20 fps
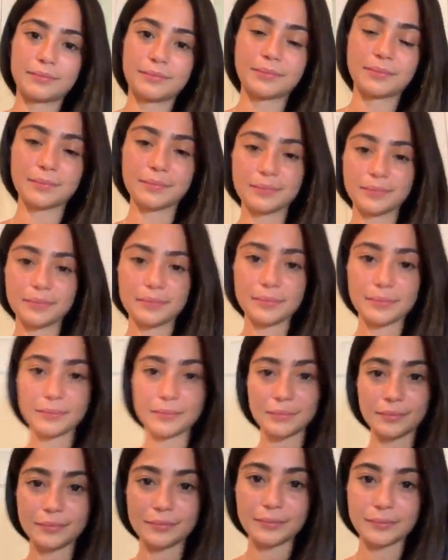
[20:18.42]

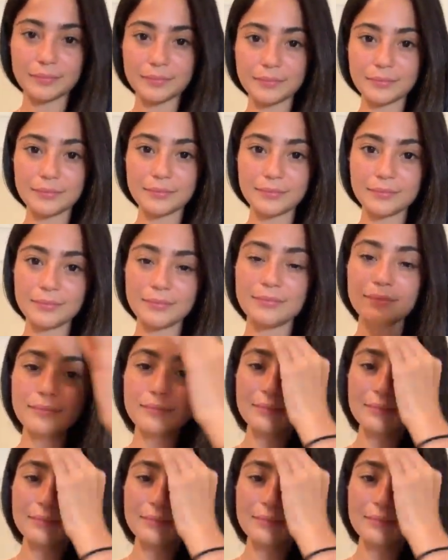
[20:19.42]
Nothing is said.